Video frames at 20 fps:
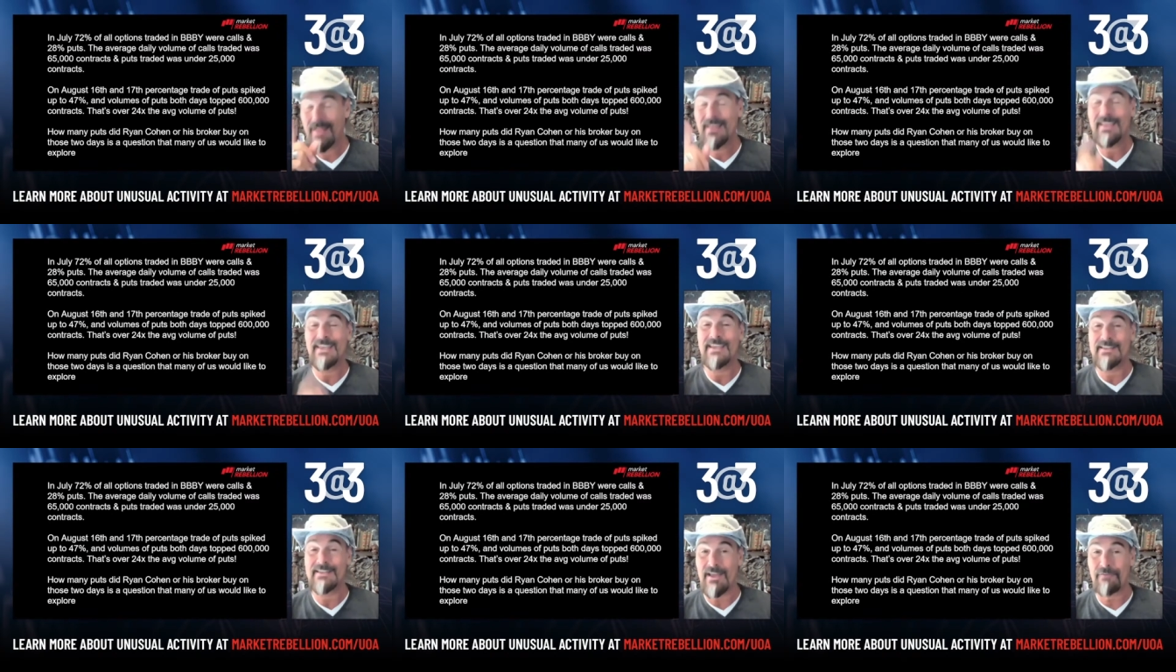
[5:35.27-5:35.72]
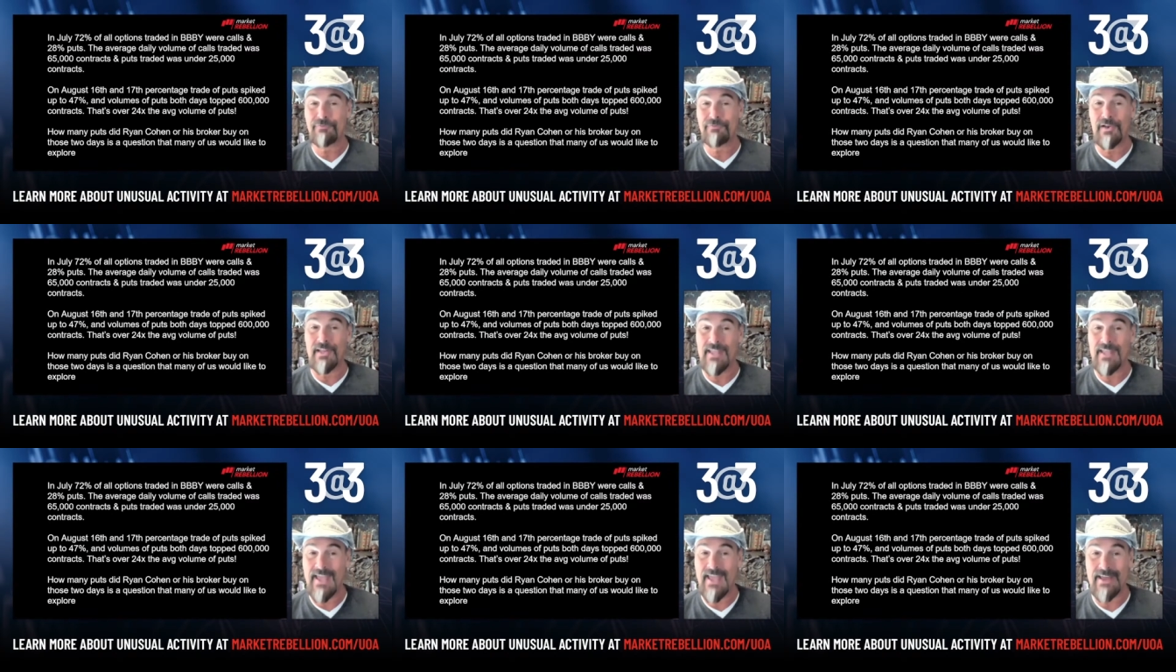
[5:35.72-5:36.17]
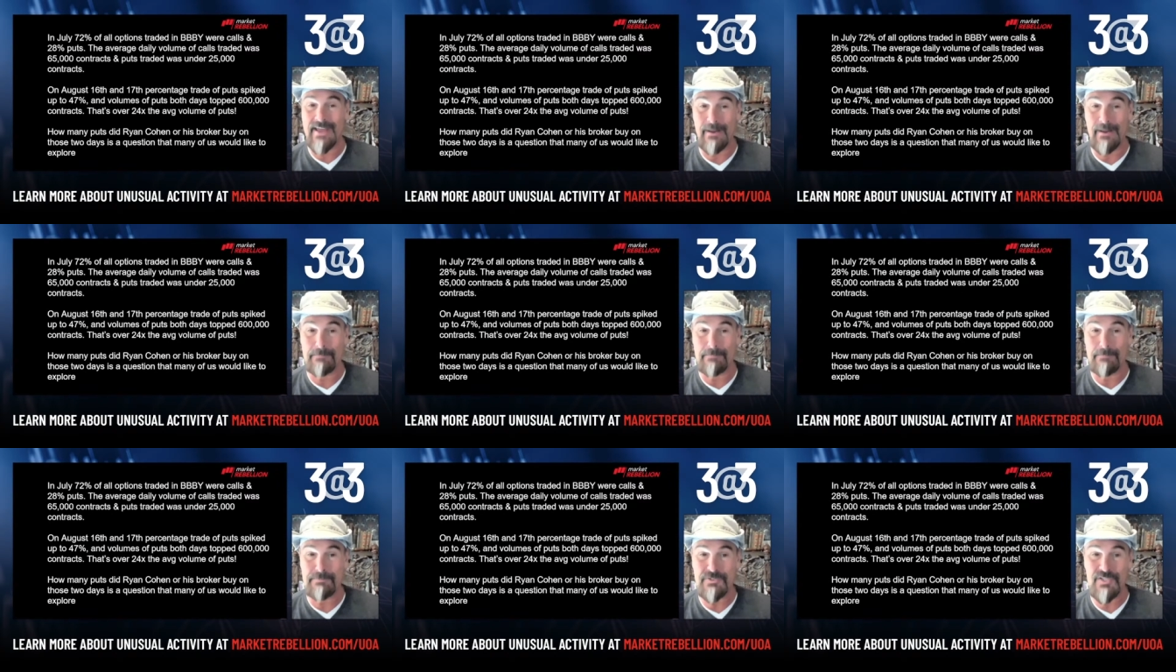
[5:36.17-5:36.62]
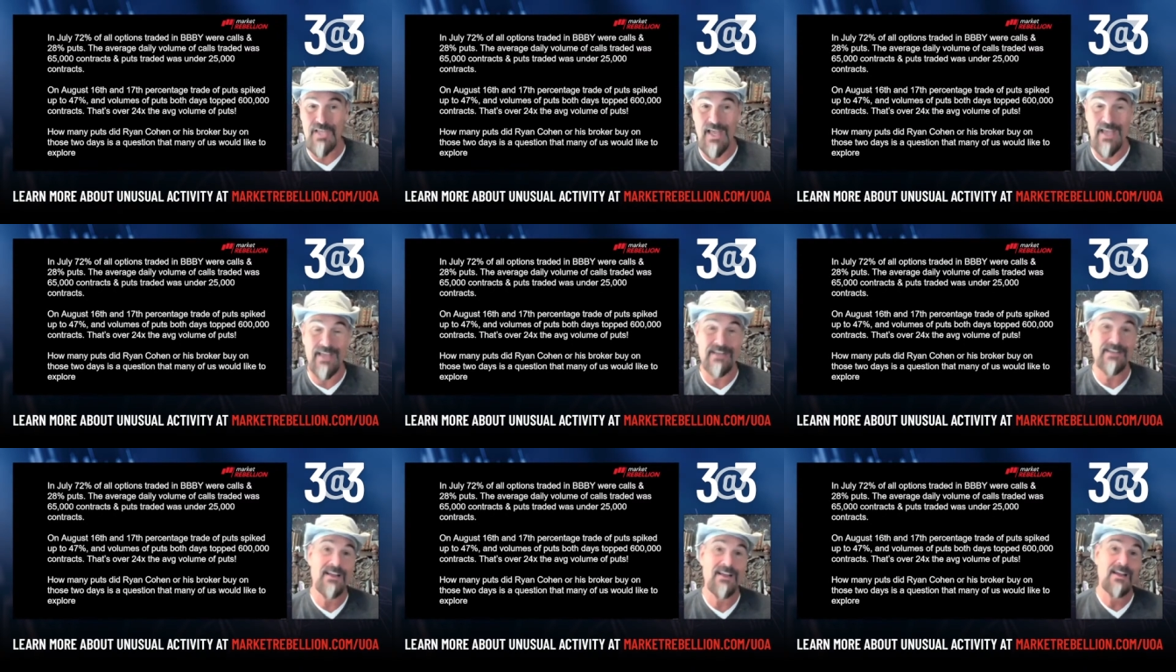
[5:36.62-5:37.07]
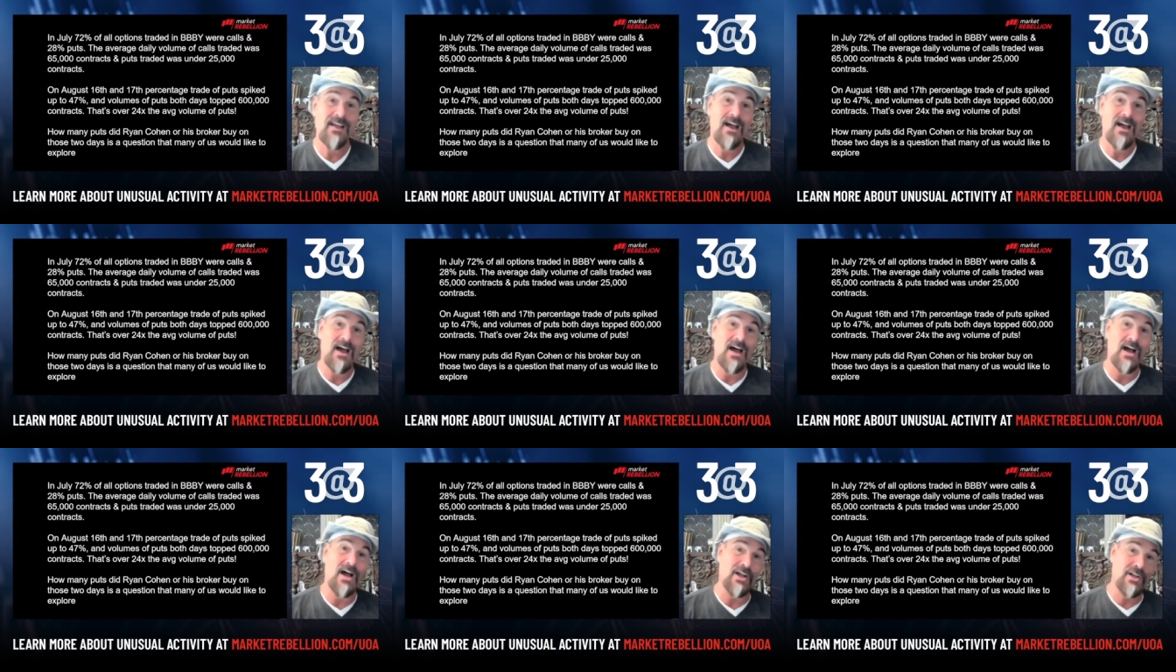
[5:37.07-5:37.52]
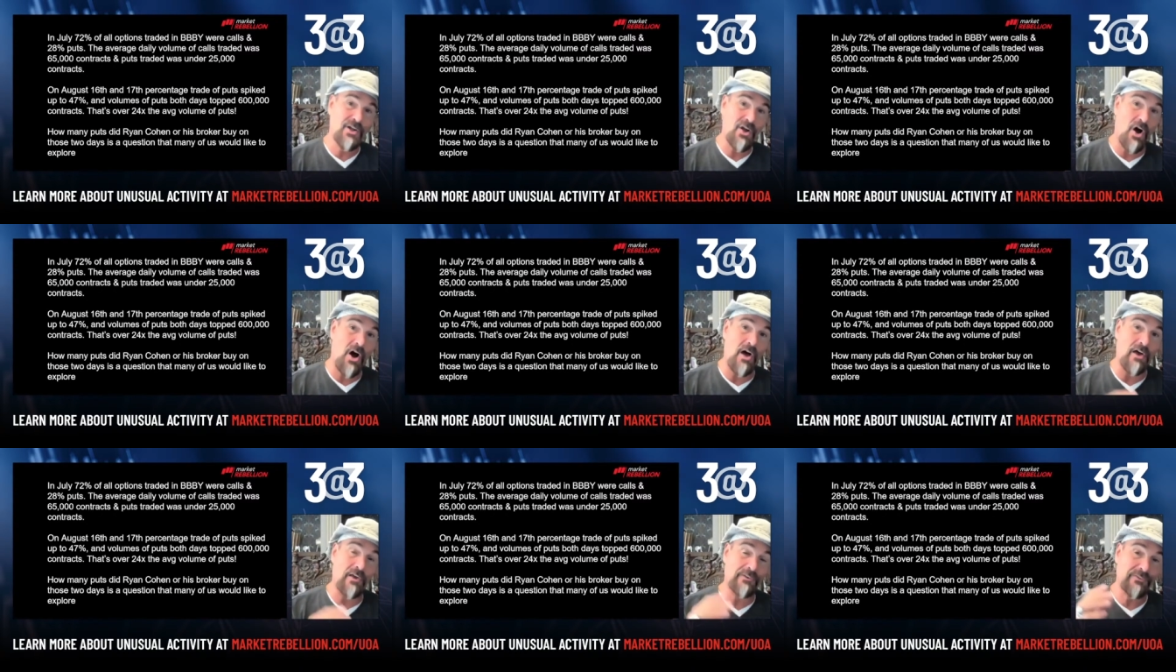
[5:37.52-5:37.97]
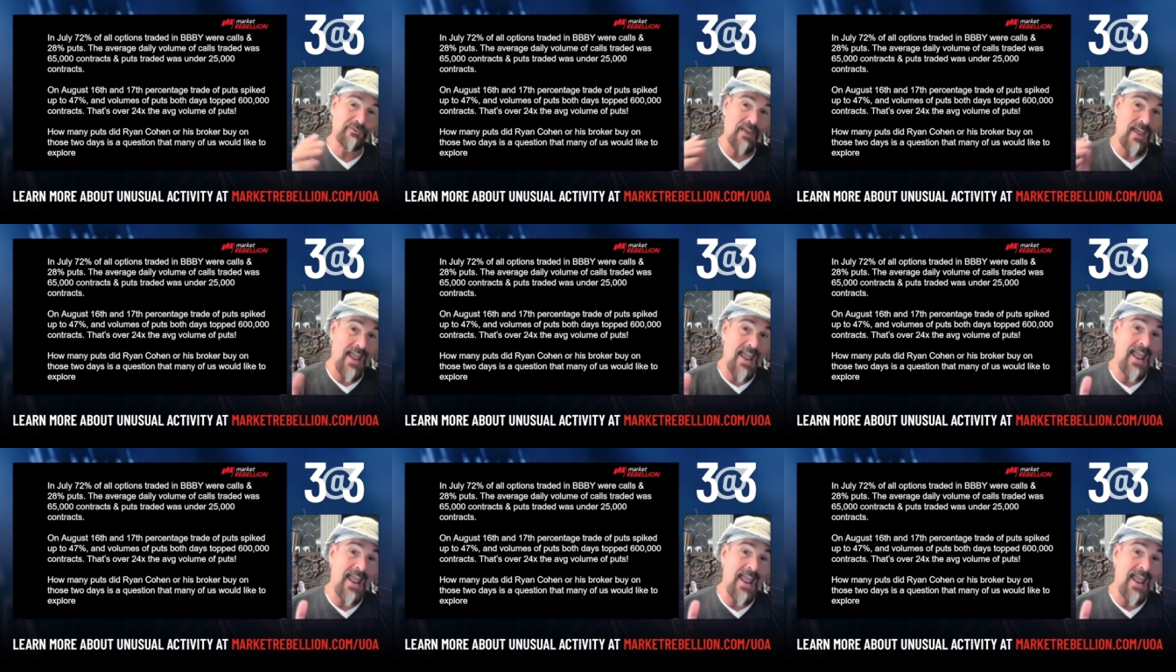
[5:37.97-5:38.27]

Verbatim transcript: He definitely had upside uh, calls.